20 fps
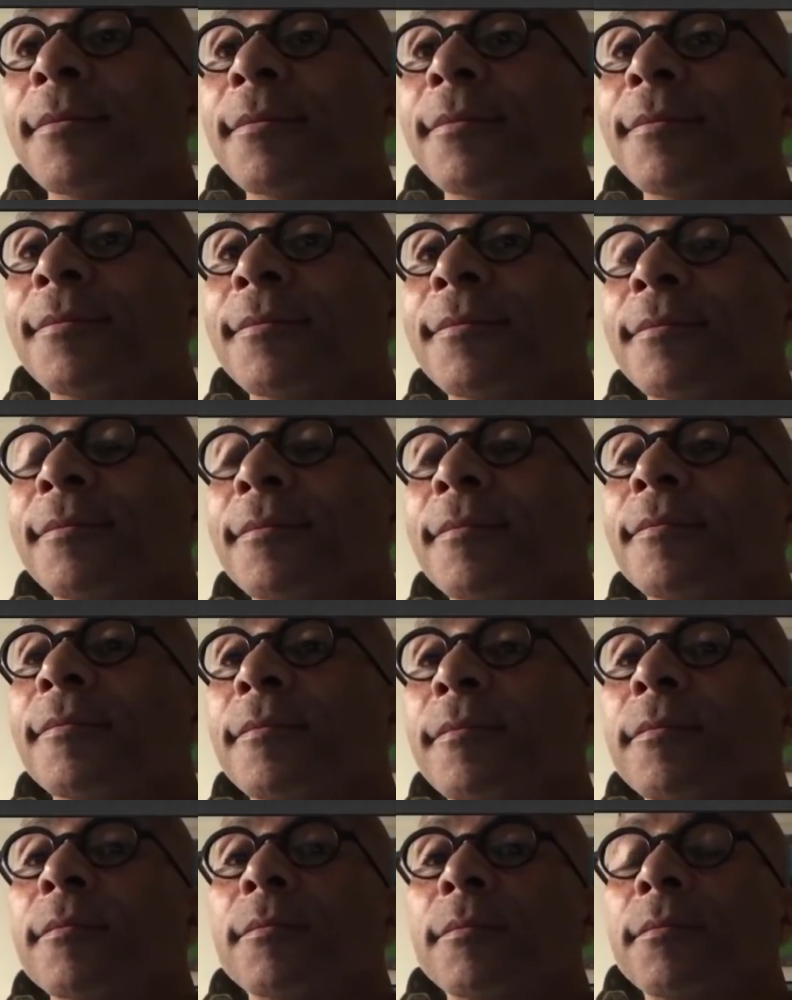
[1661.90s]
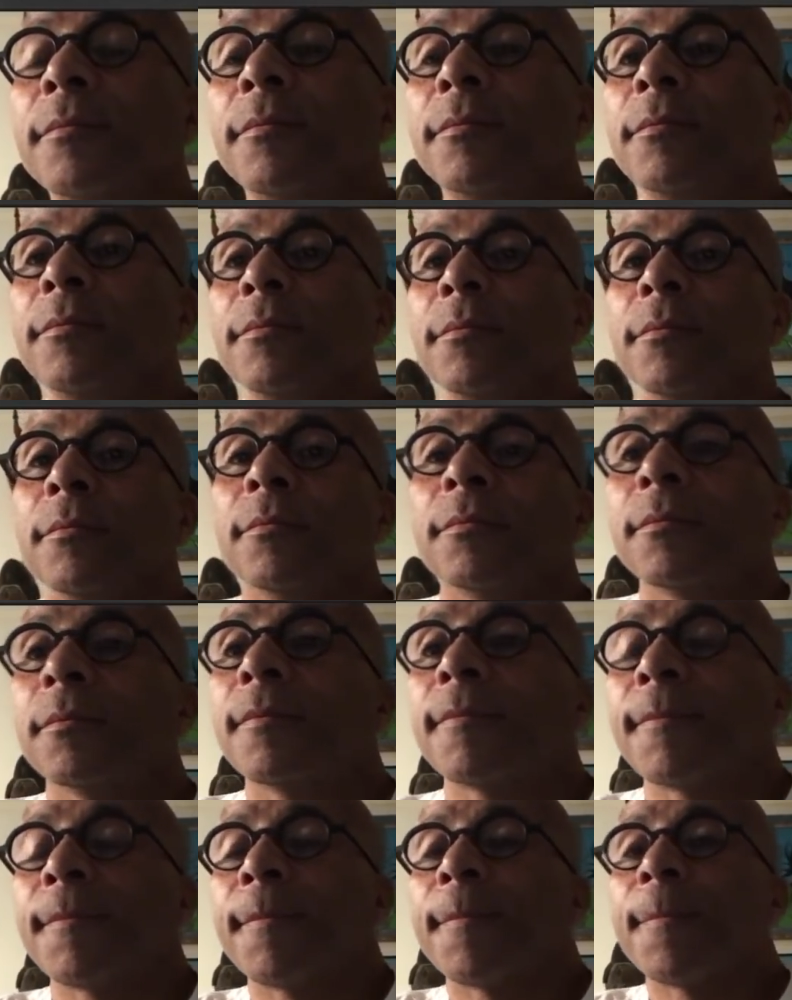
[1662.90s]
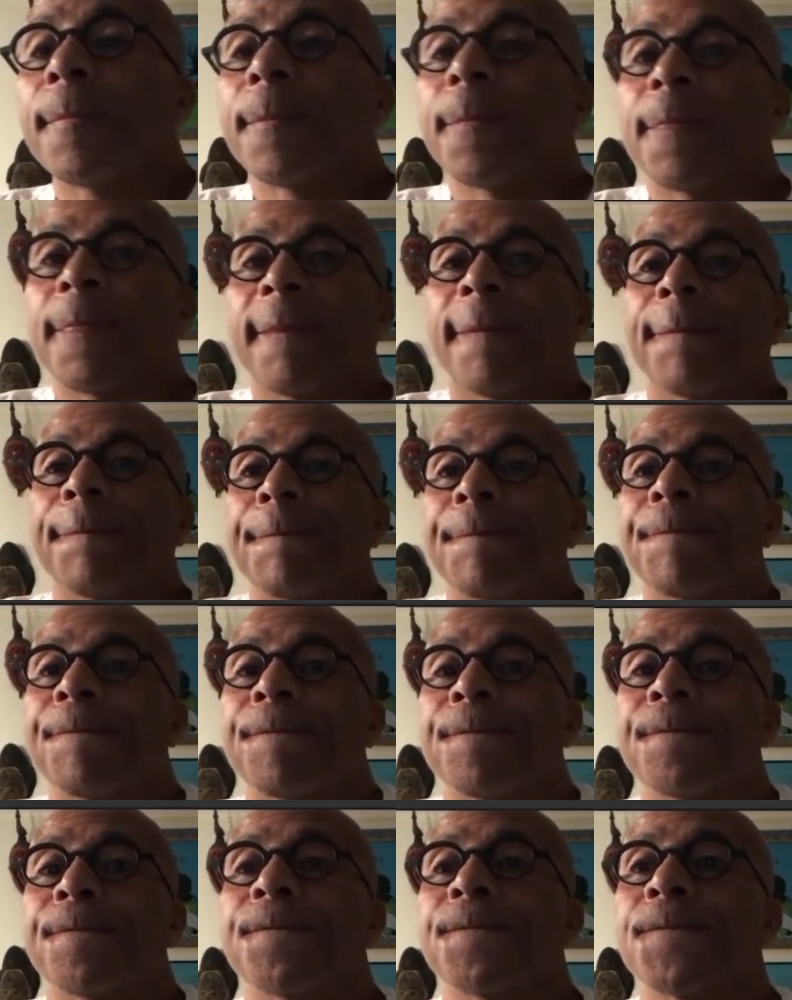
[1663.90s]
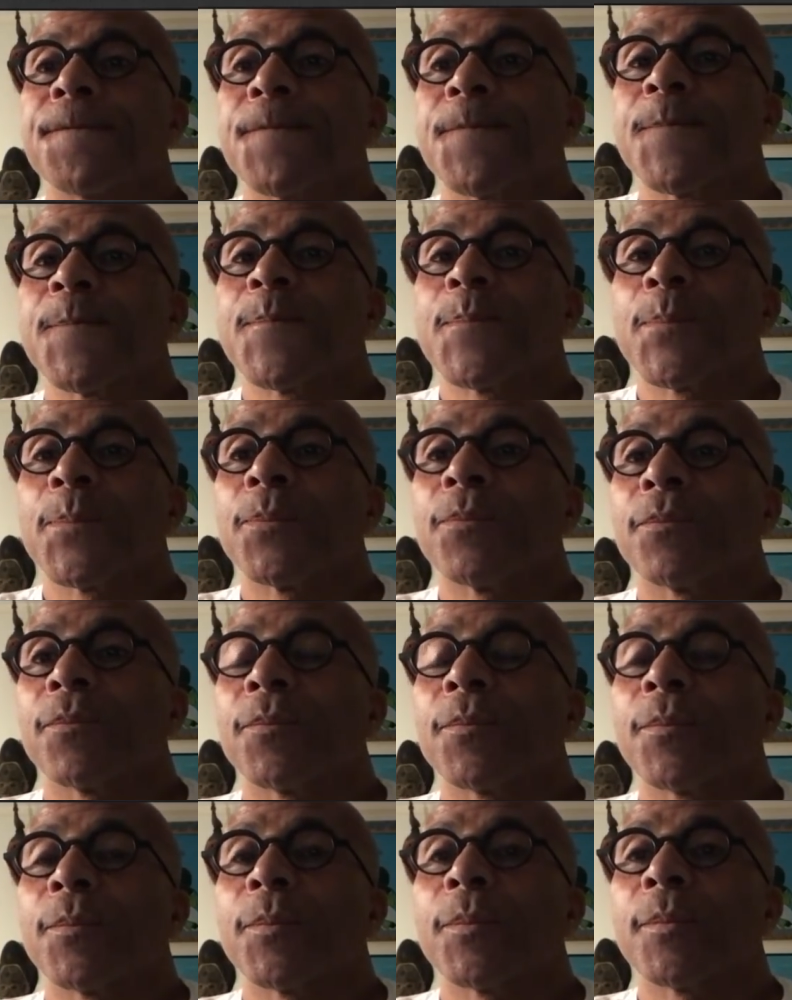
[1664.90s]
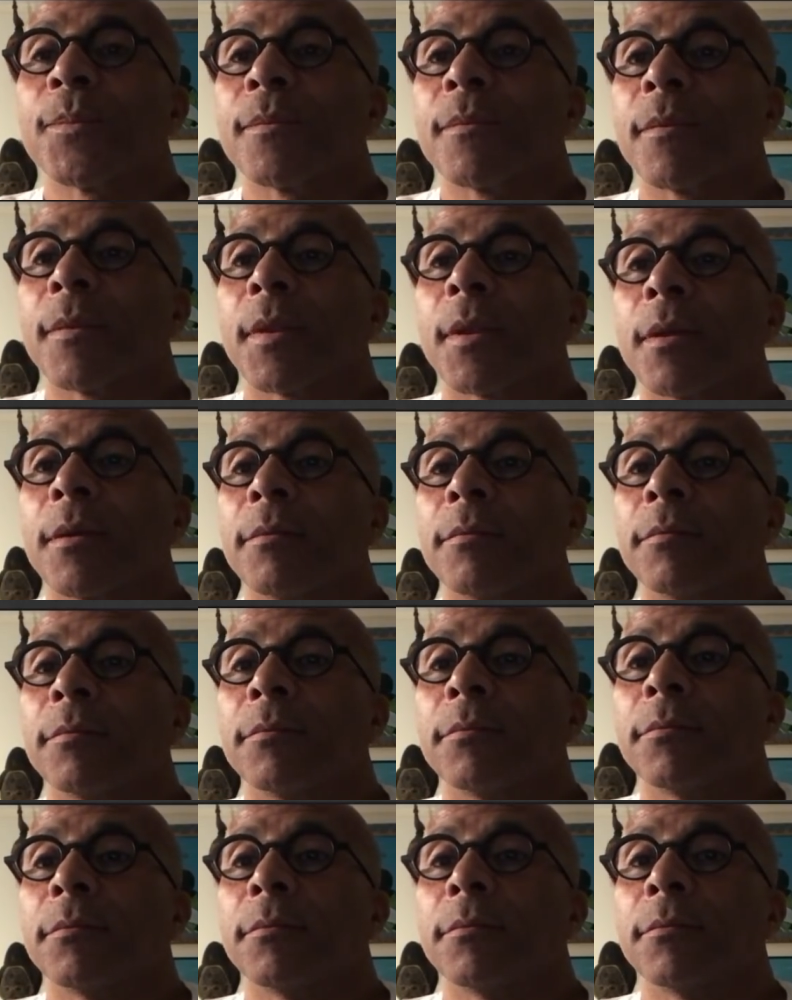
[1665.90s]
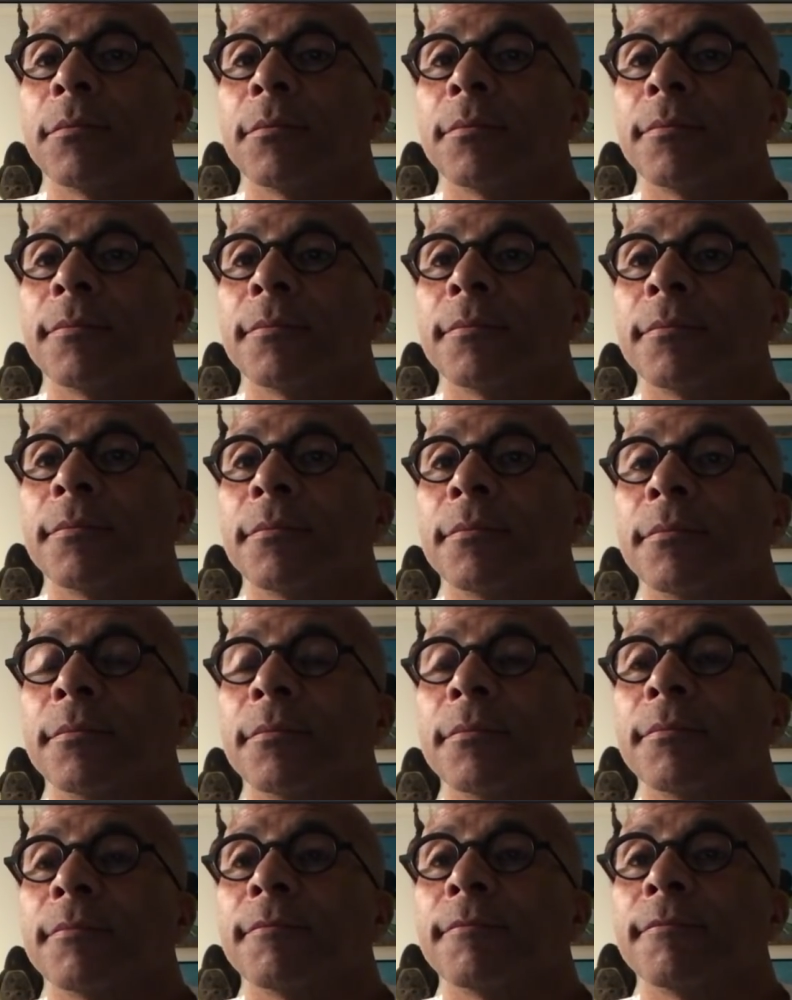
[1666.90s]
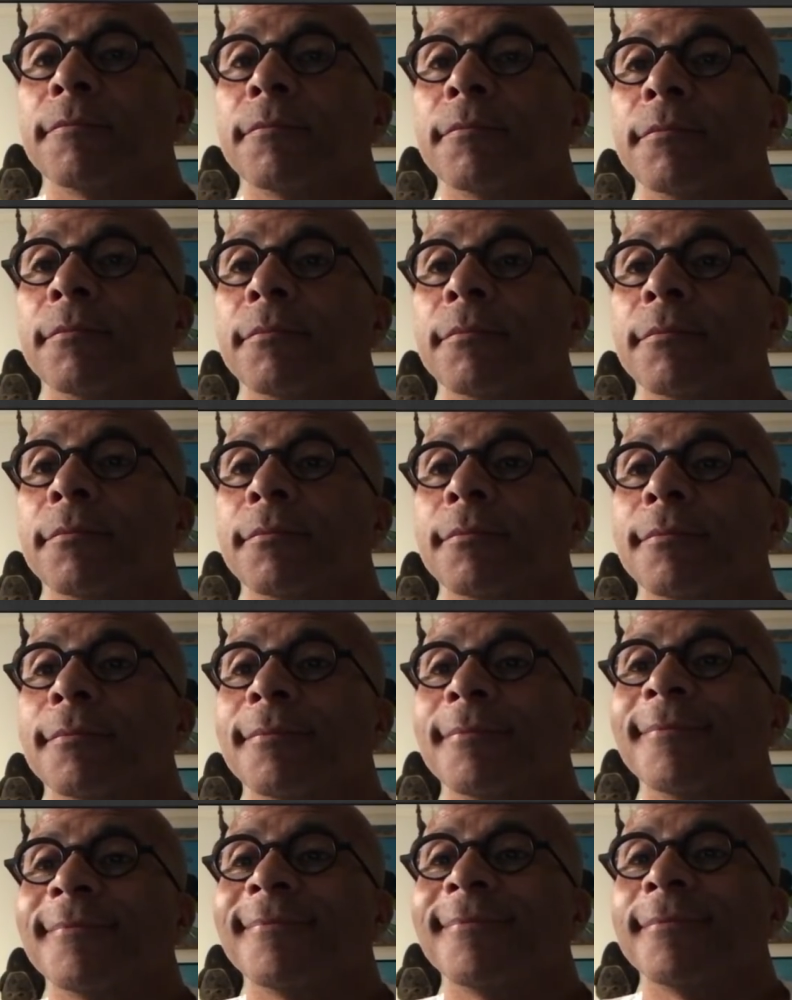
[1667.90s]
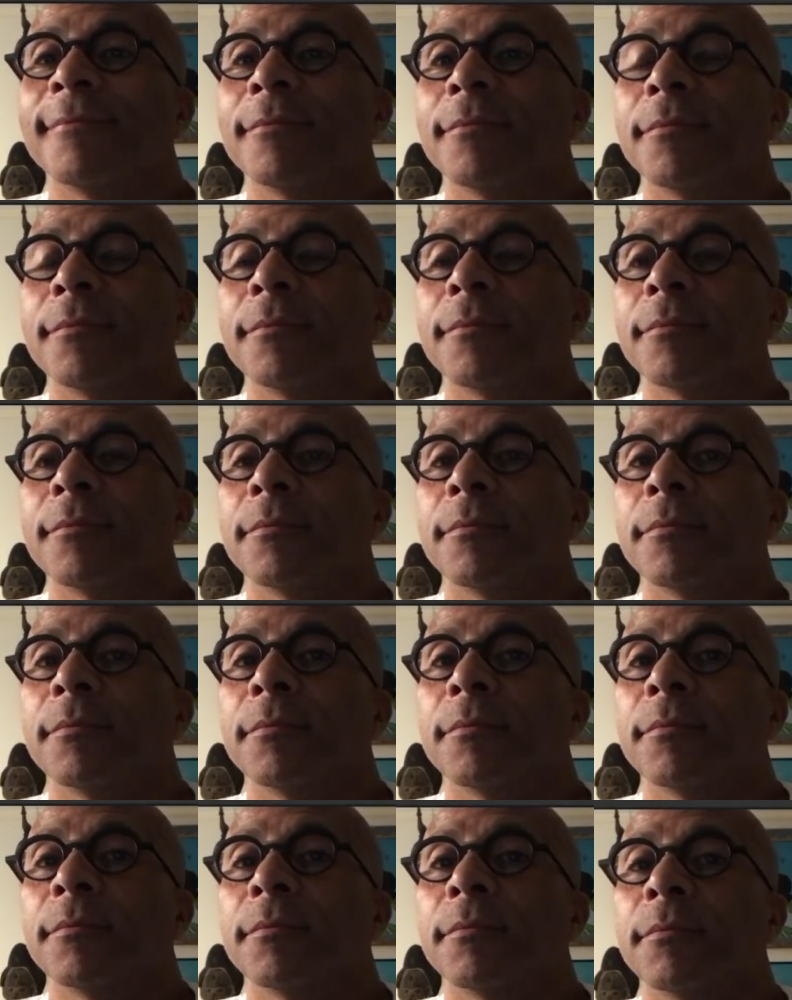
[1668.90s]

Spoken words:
[no speech]